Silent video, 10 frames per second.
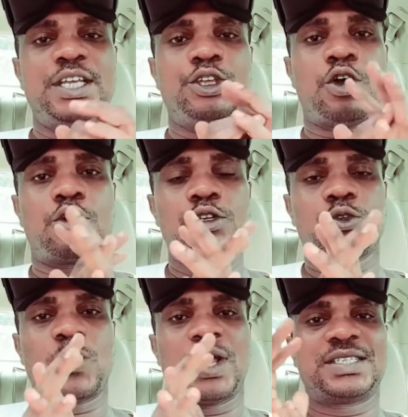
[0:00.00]
your Oculus
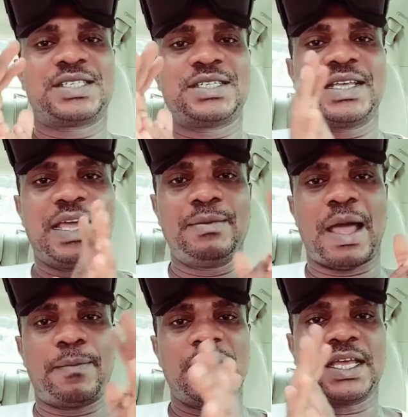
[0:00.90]
Quest, game,
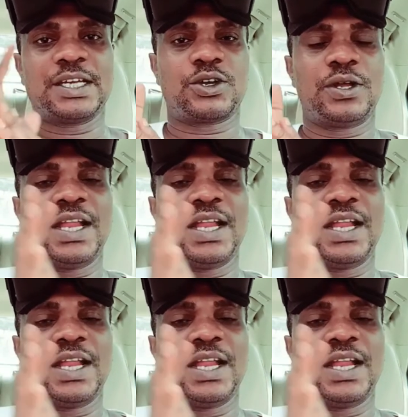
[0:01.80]
application,